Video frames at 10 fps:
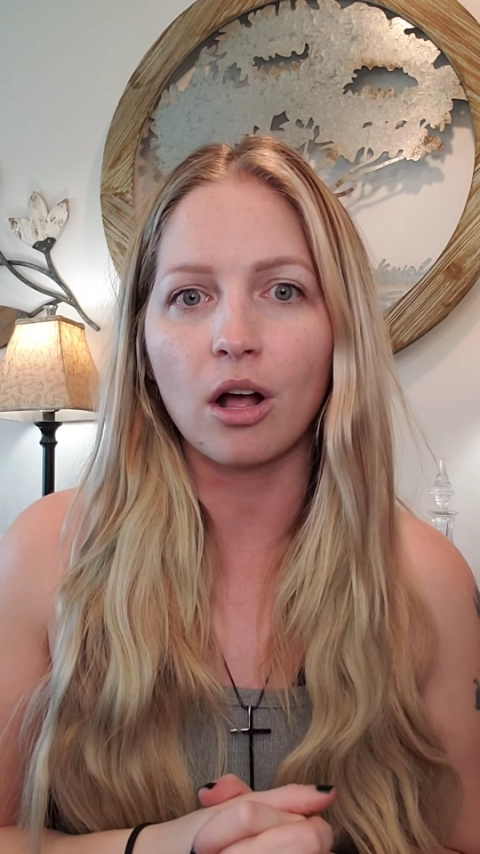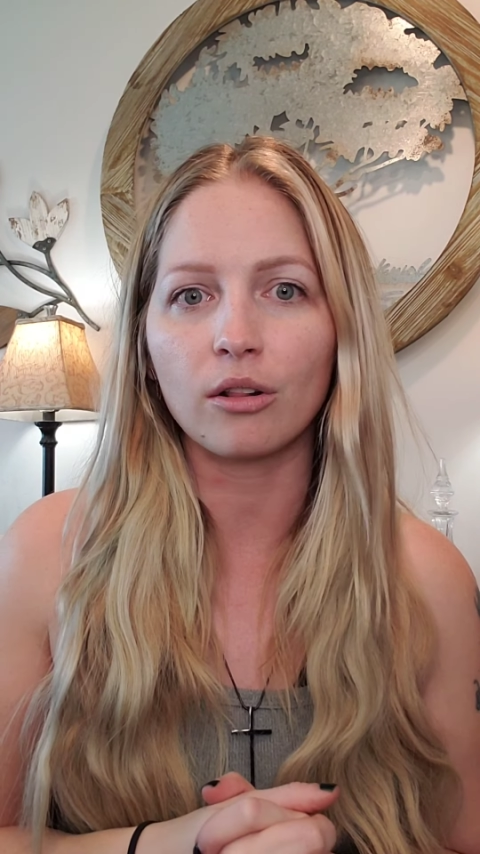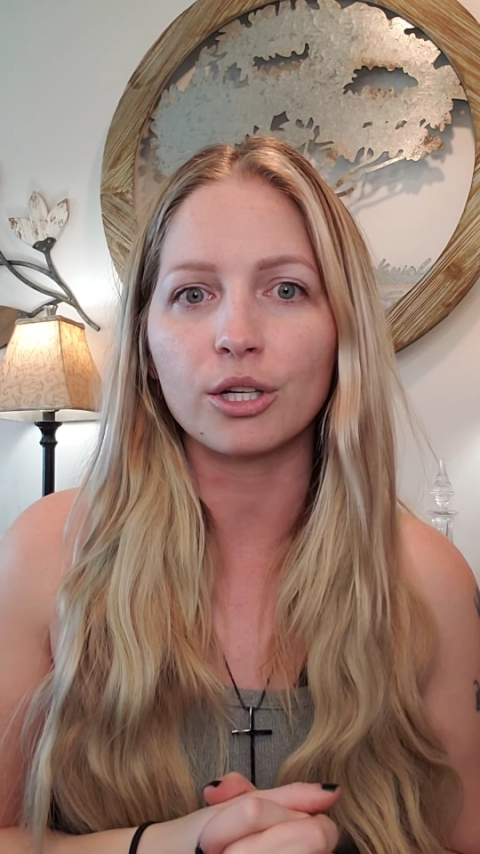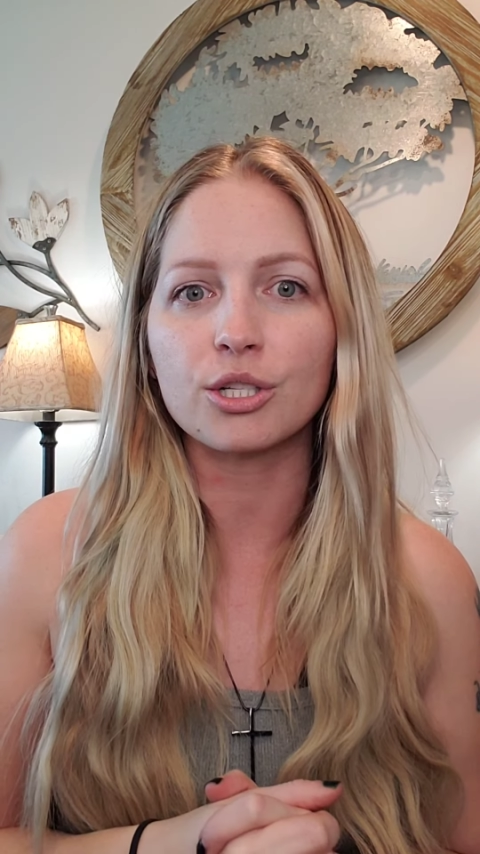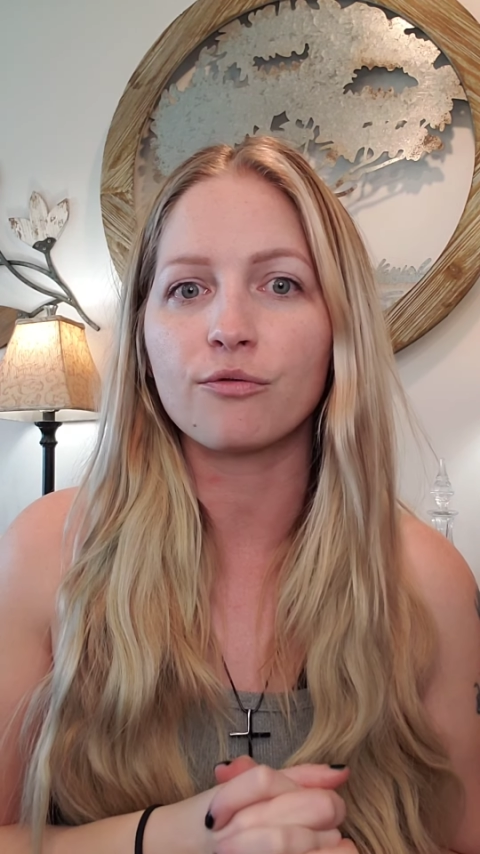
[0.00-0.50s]

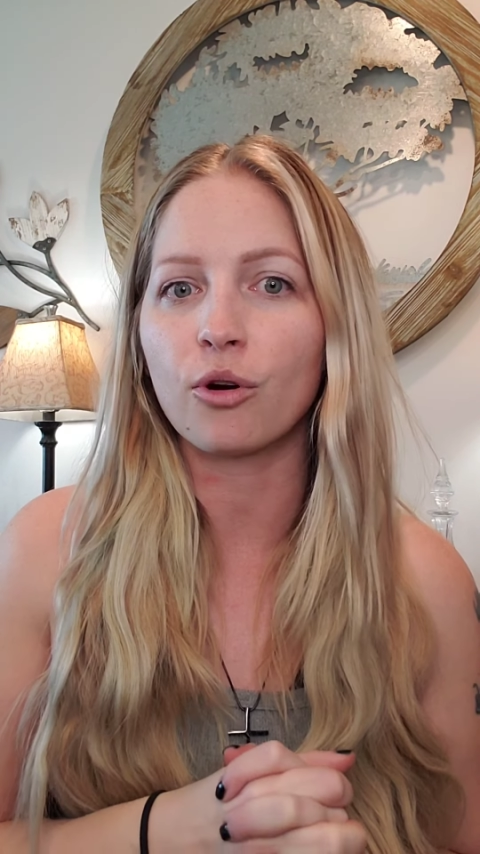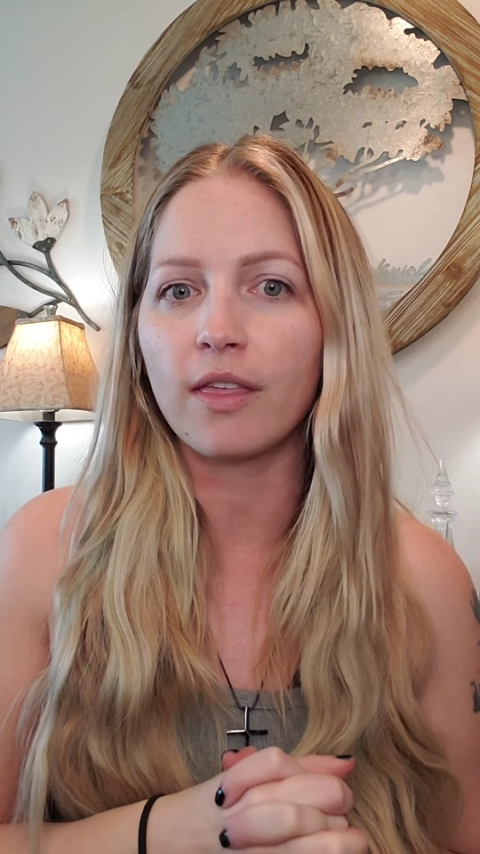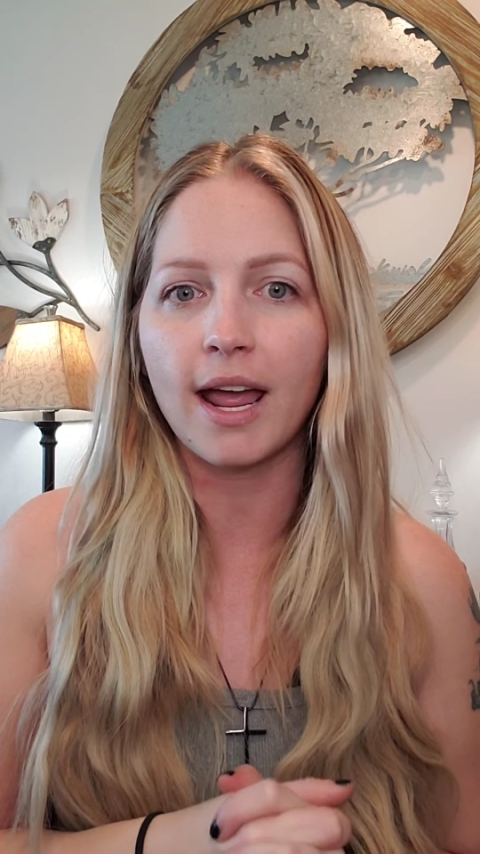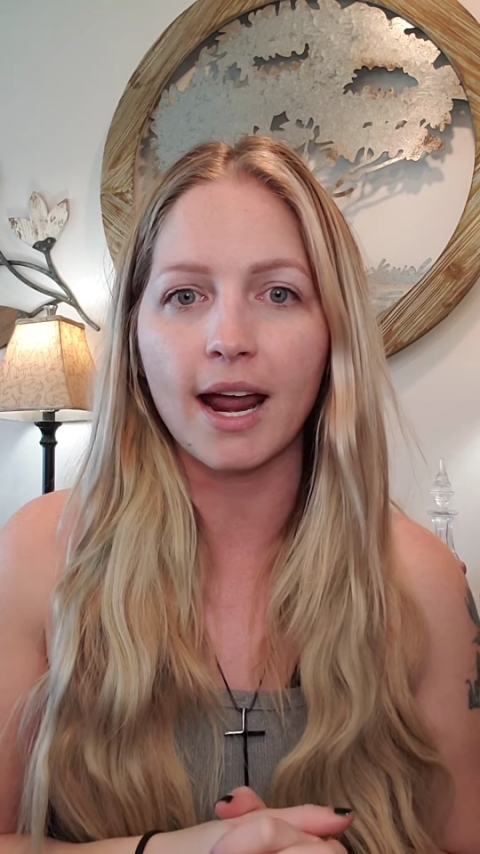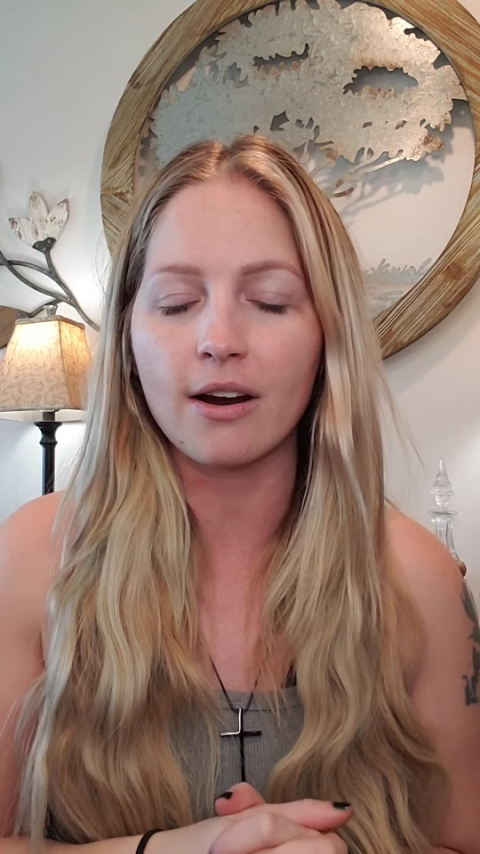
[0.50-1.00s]
dollars for
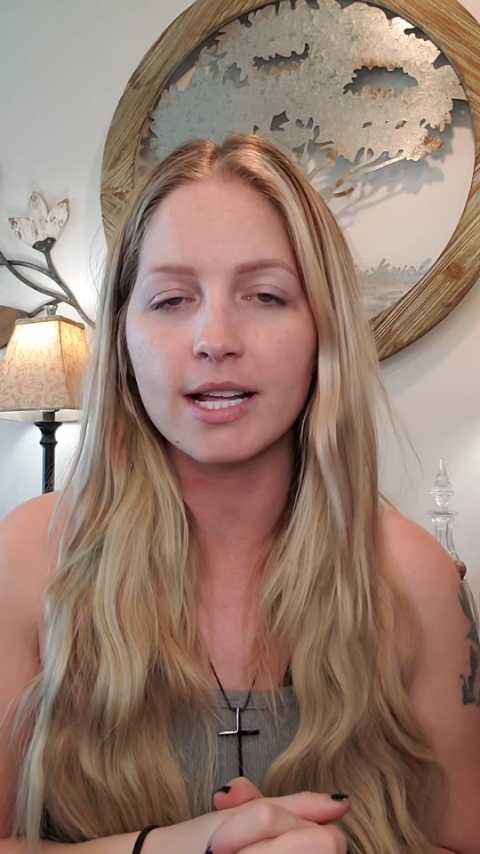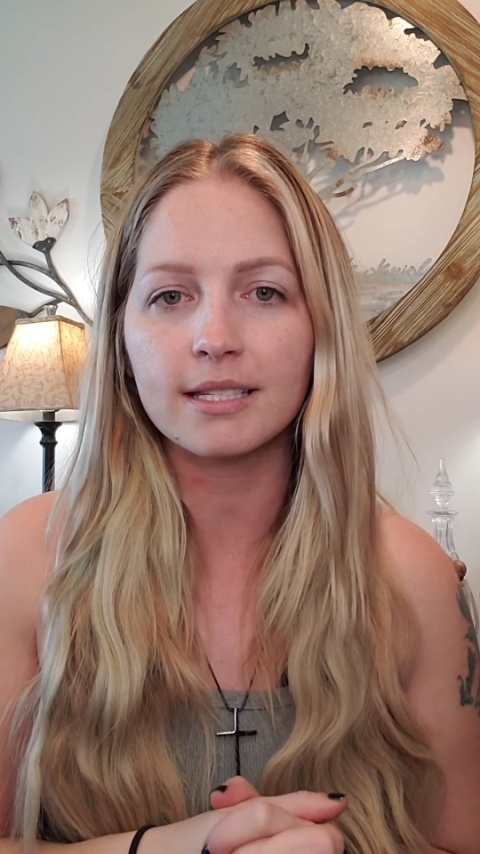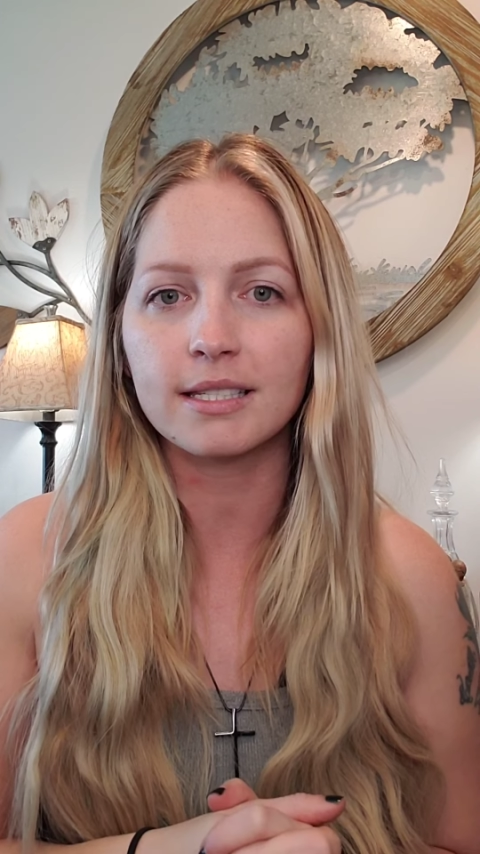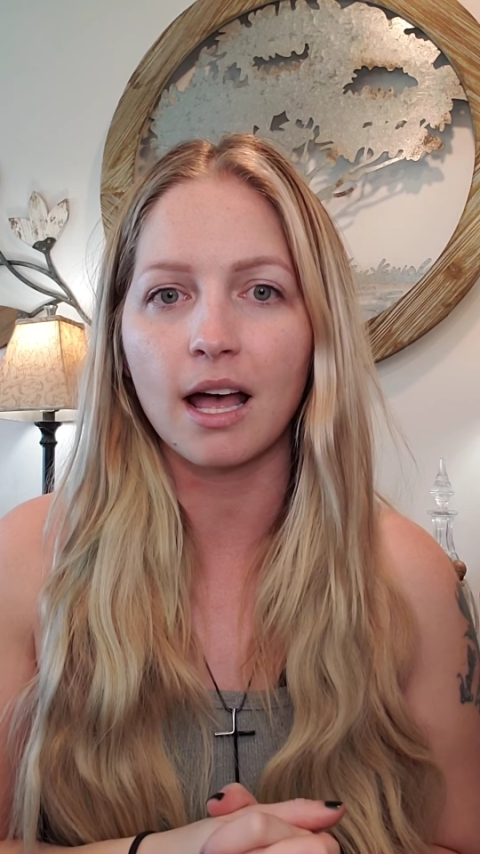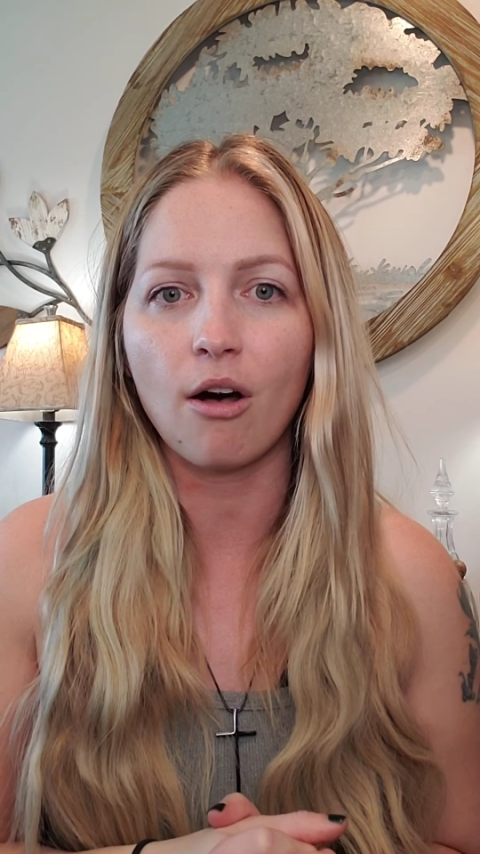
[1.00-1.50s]
the hair
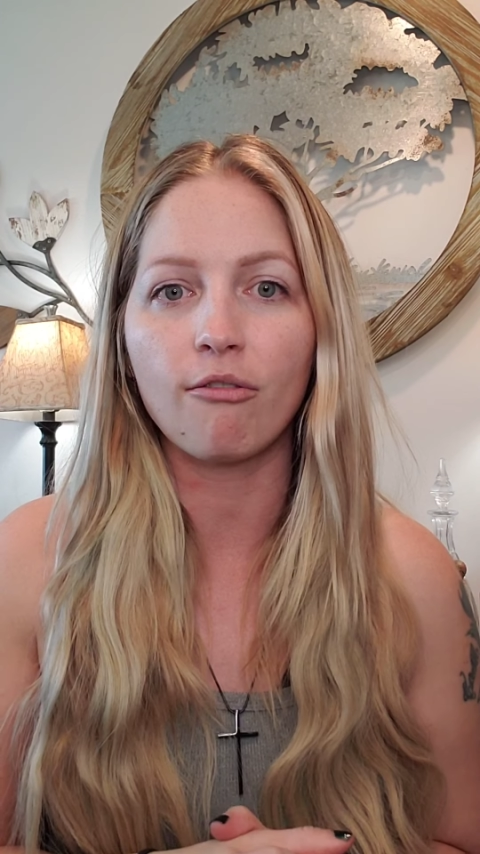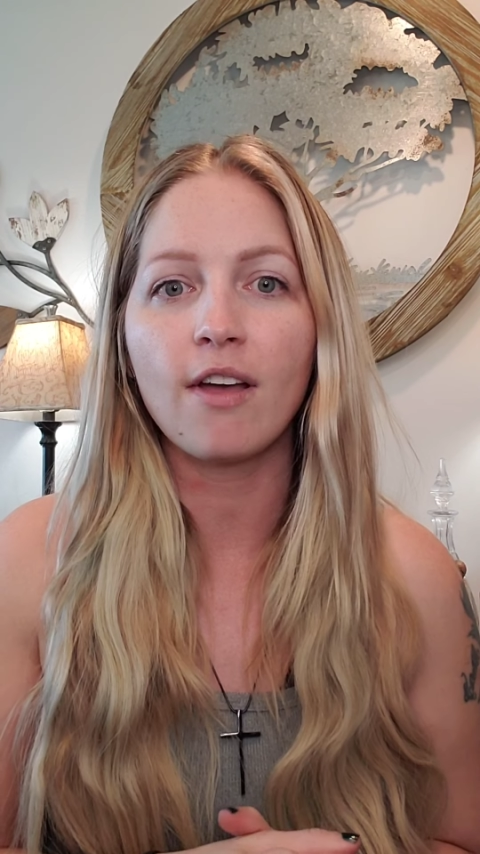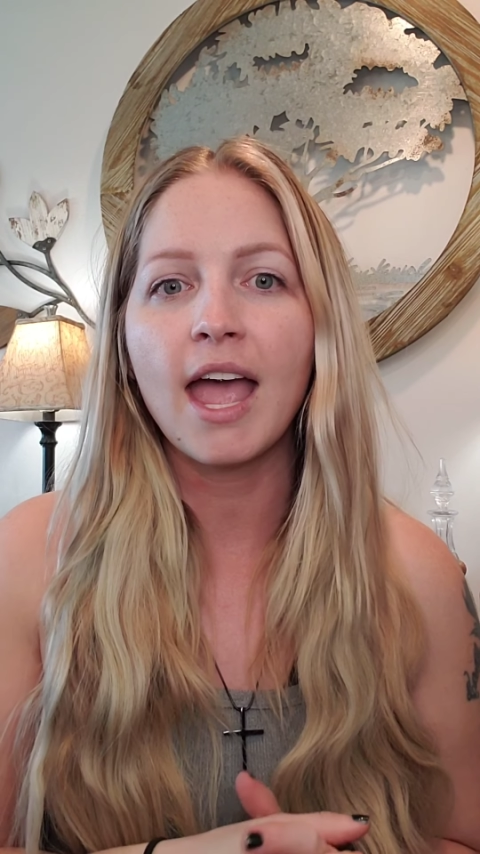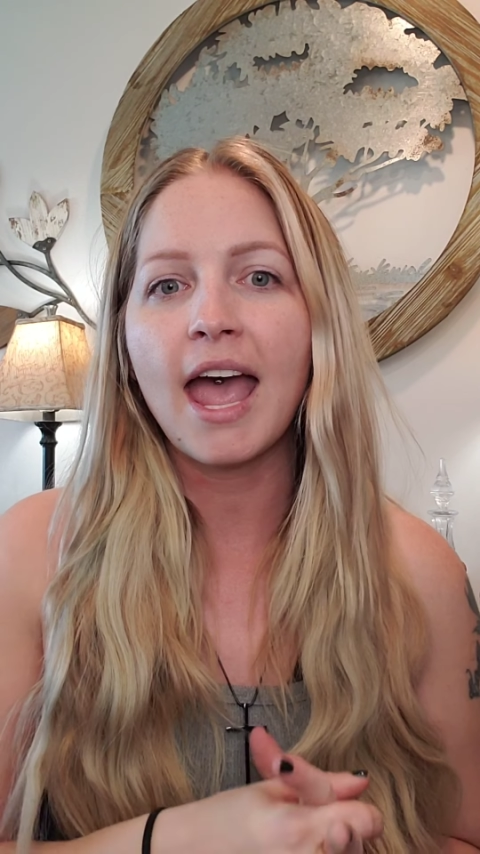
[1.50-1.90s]
itself